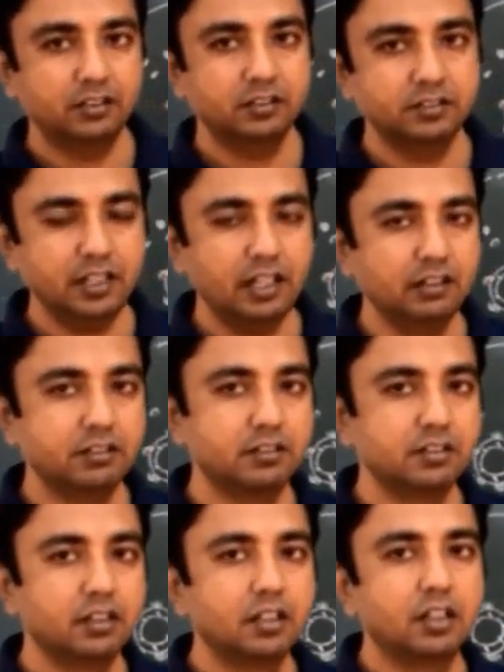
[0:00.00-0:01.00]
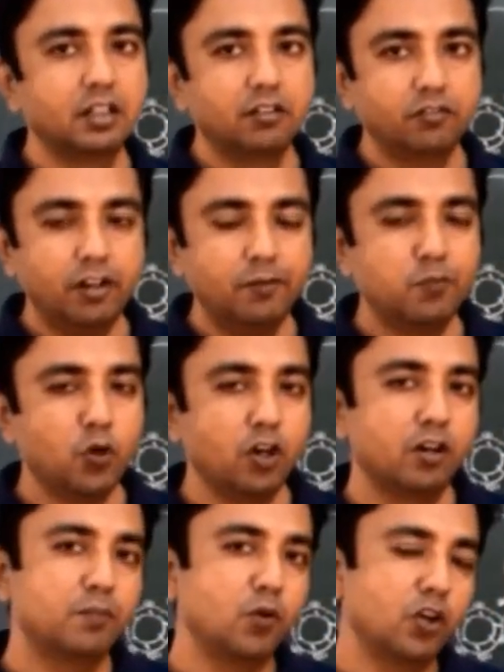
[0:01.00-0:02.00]
cells will
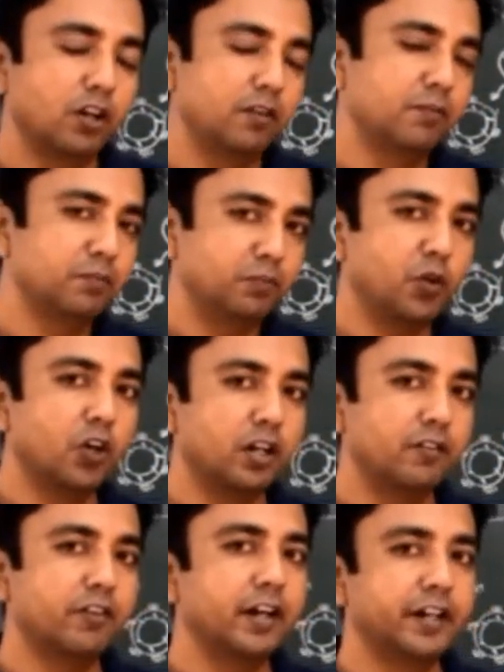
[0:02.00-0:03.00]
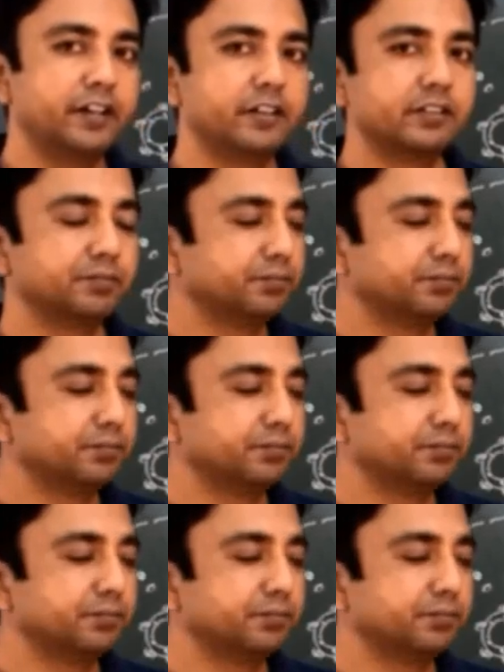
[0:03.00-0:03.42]
proliferate,